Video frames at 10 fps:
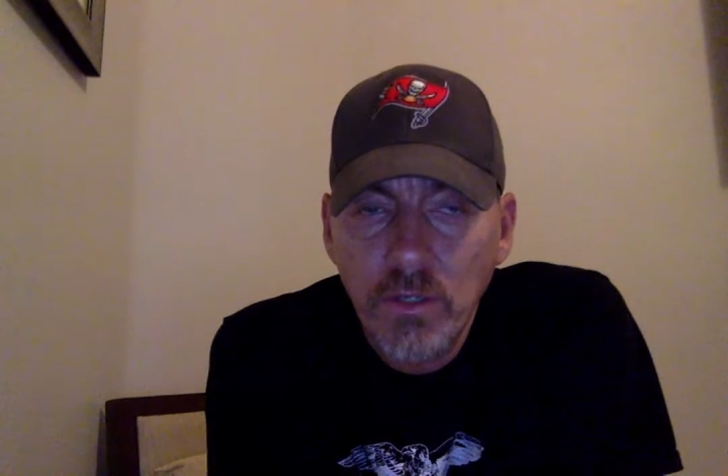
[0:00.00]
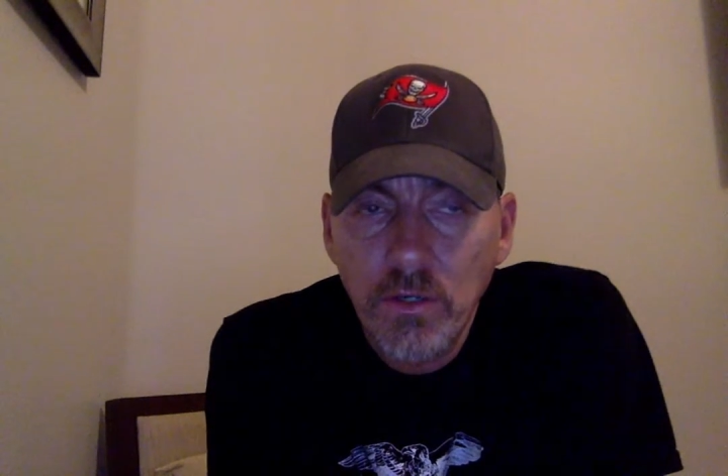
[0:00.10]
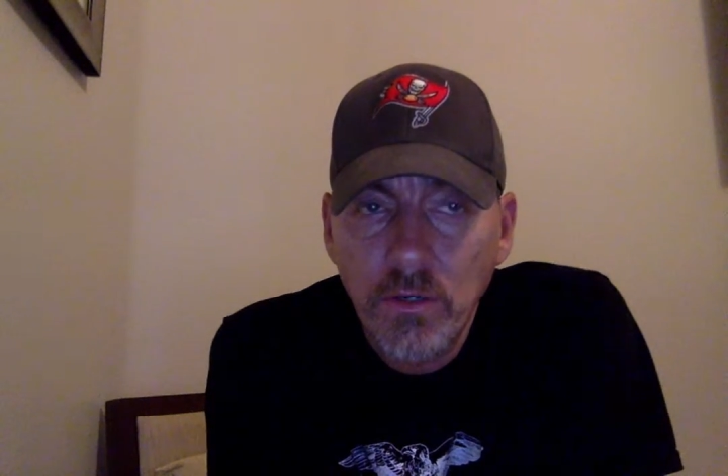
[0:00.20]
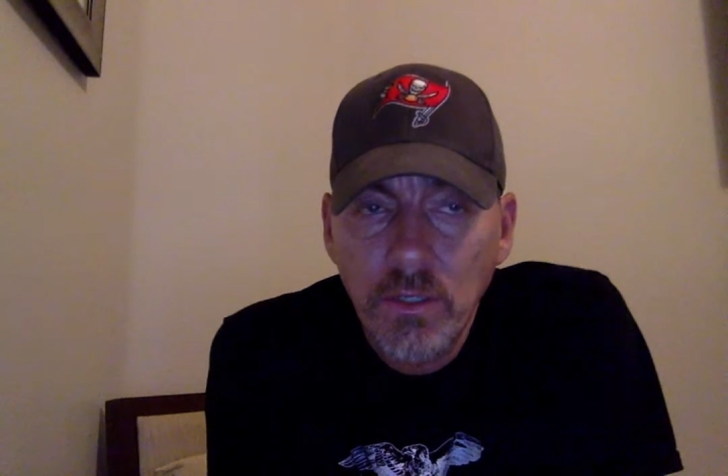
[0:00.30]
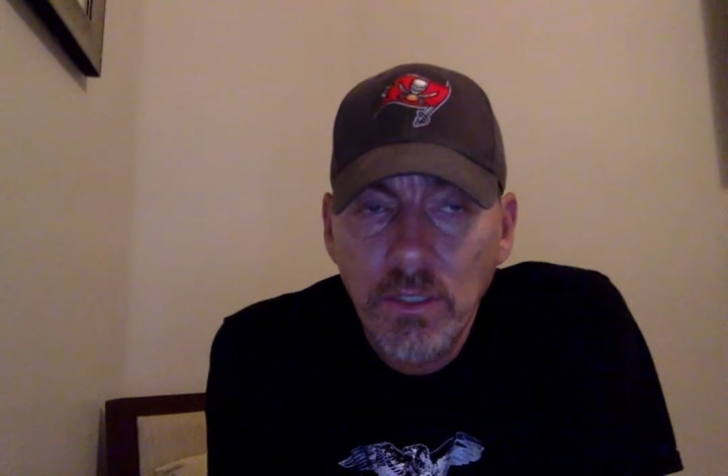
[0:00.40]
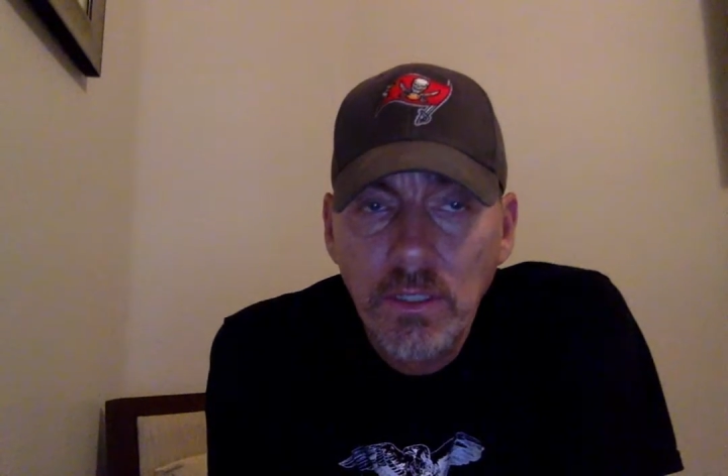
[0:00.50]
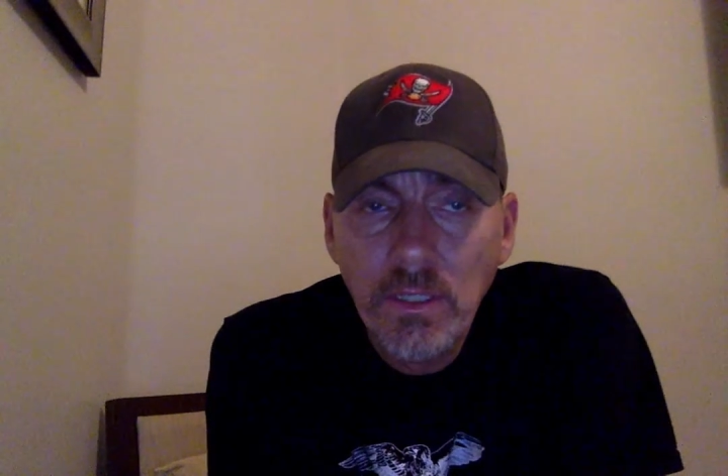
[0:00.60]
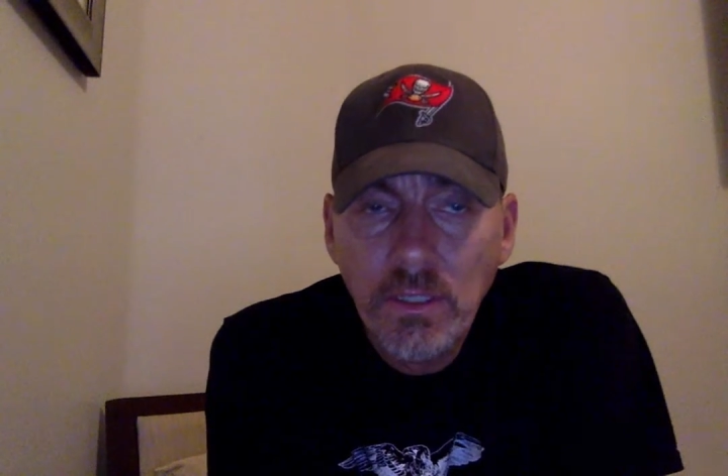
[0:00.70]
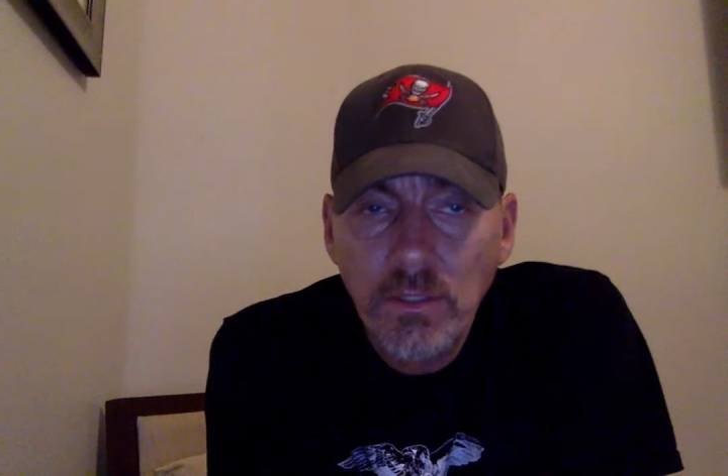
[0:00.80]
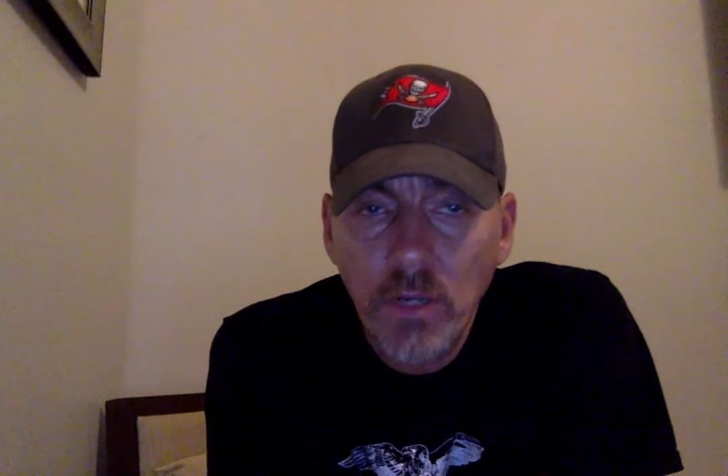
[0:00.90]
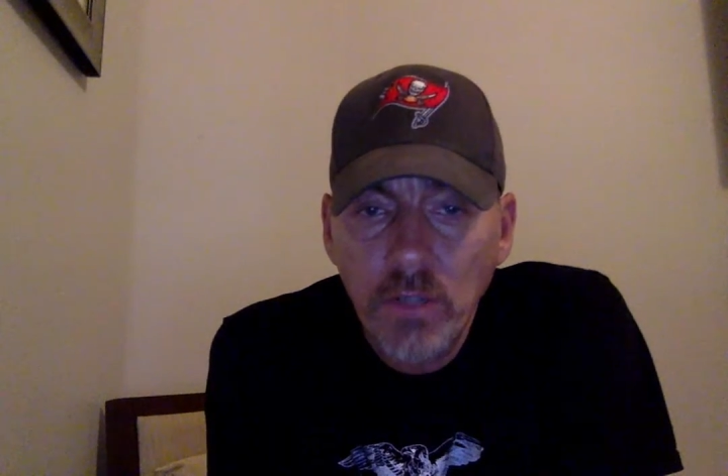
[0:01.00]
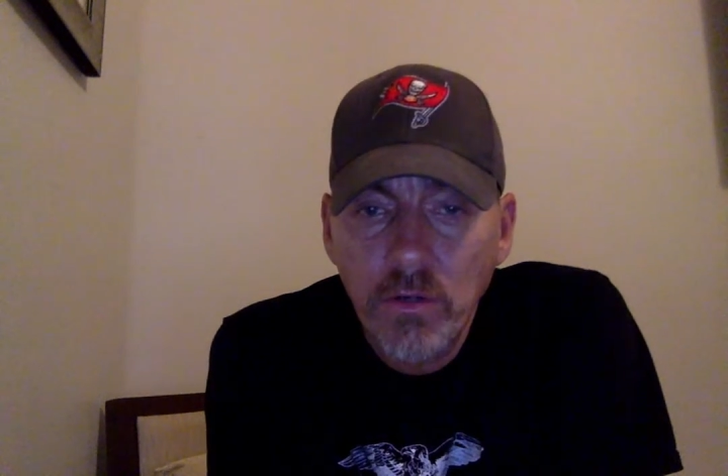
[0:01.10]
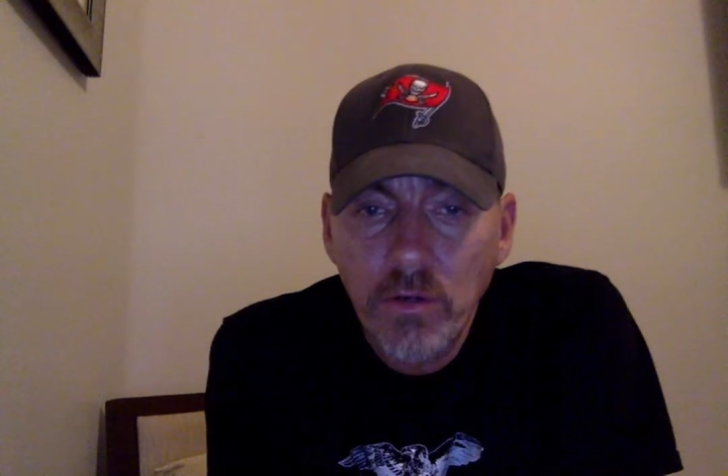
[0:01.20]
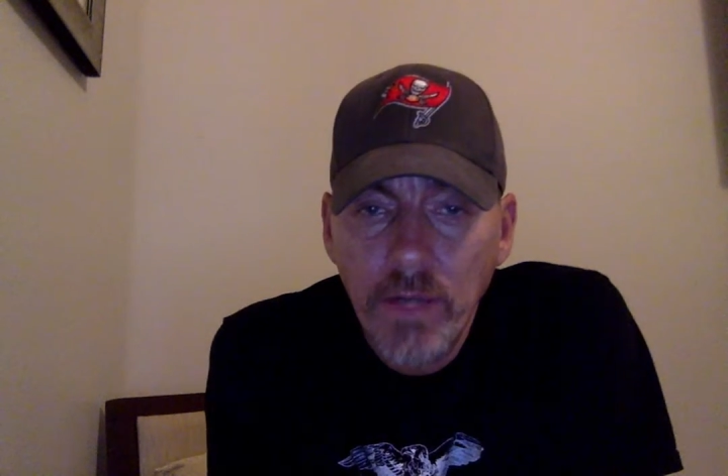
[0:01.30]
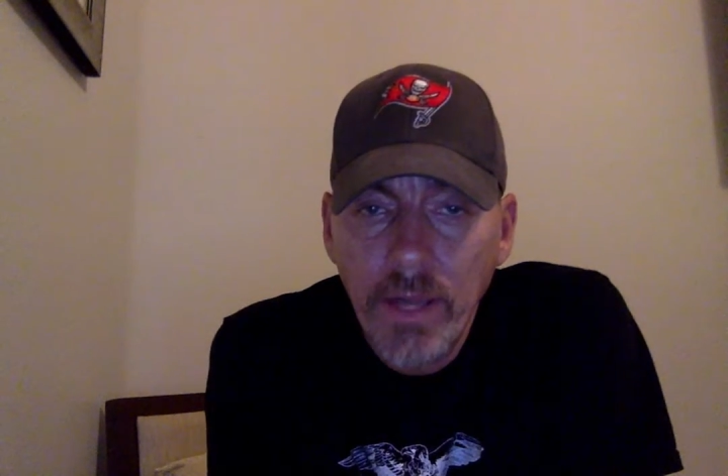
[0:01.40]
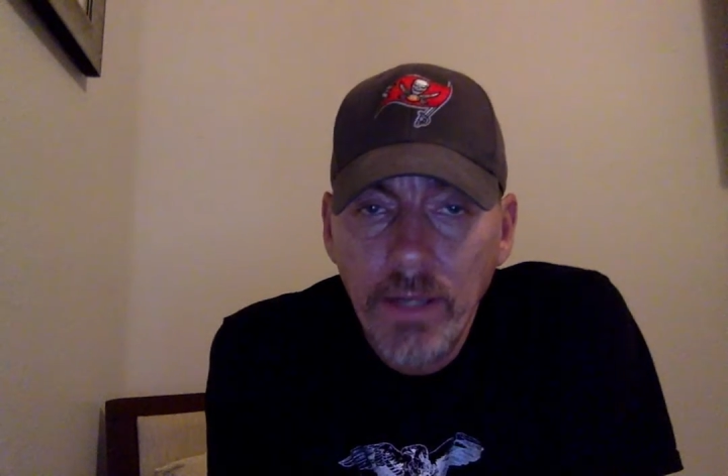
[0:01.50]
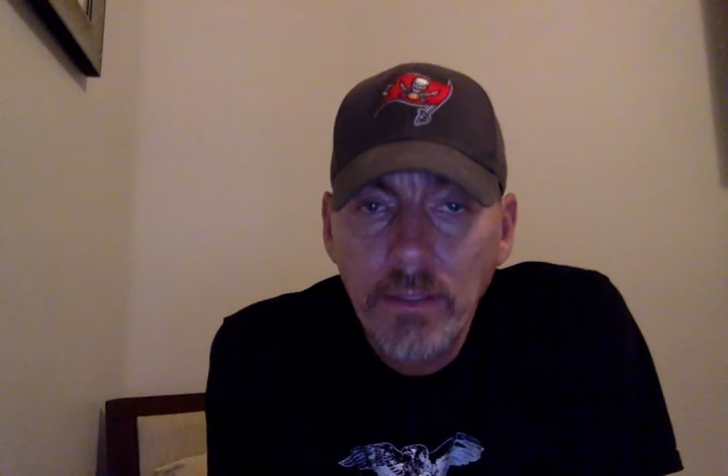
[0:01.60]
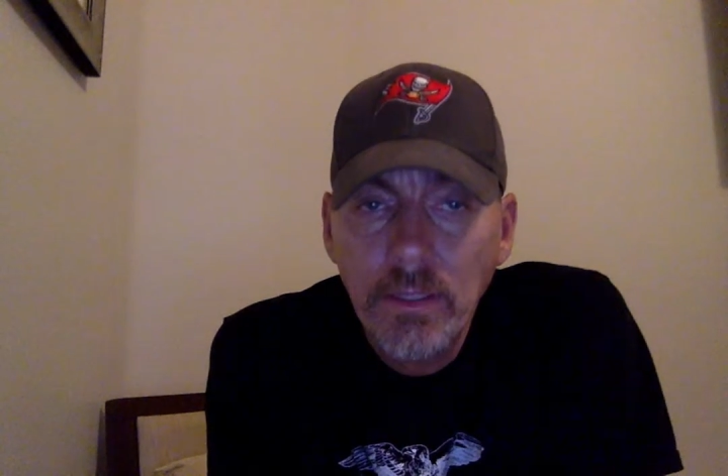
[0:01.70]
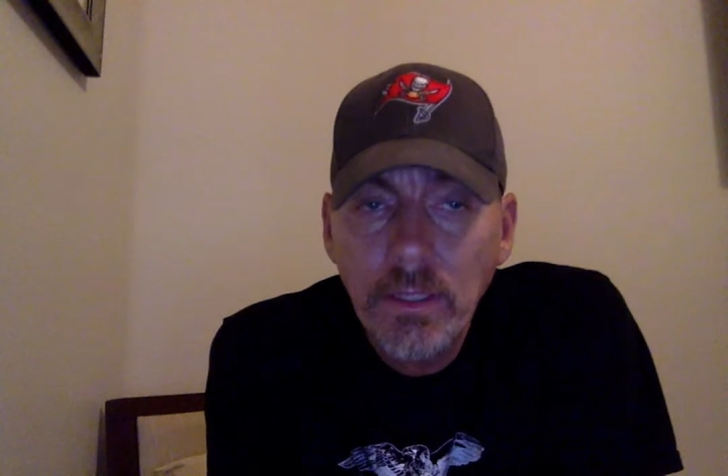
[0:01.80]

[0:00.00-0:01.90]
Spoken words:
her and talk to her dad.